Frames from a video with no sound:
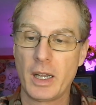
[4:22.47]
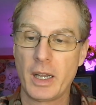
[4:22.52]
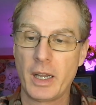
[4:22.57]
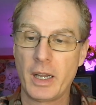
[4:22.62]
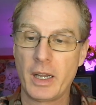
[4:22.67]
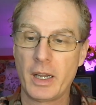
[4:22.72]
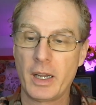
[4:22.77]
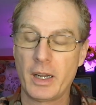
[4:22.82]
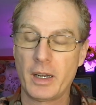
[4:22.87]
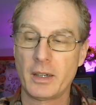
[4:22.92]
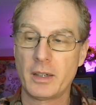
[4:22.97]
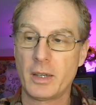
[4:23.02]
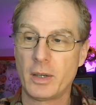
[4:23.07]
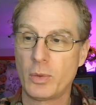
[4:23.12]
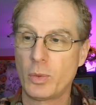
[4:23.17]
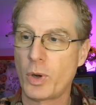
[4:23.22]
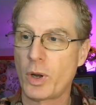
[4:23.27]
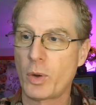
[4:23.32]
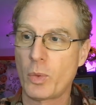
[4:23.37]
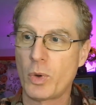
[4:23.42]
And
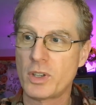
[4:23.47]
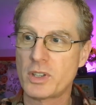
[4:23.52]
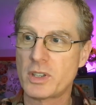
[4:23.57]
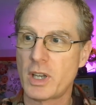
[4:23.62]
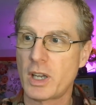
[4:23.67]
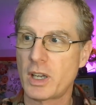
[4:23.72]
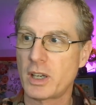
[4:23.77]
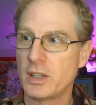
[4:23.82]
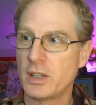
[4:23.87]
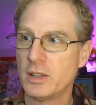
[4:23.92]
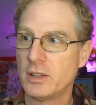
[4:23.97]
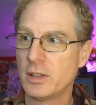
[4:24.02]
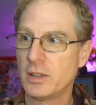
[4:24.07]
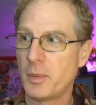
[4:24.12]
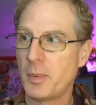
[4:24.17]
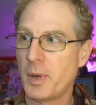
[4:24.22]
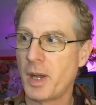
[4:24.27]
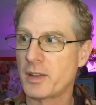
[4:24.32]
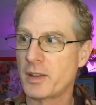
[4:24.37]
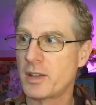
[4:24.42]
where was I
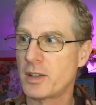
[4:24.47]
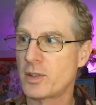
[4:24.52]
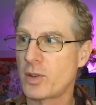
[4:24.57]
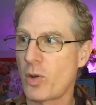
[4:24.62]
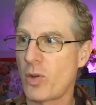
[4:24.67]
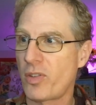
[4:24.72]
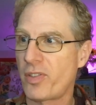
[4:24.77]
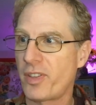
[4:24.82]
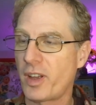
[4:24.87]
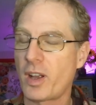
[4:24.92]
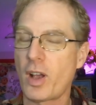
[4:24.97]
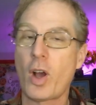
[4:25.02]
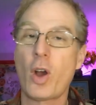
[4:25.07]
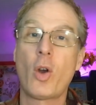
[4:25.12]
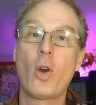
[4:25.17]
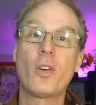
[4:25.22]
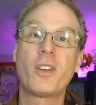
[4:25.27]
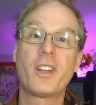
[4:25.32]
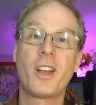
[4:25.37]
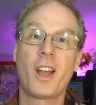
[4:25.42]
about this whole thing?
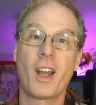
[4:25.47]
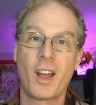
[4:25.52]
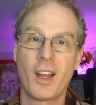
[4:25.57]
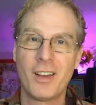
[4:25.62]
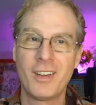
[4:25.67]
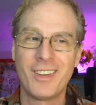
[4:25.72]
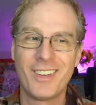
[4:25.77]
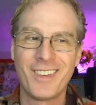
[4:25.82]
Oh, yeah.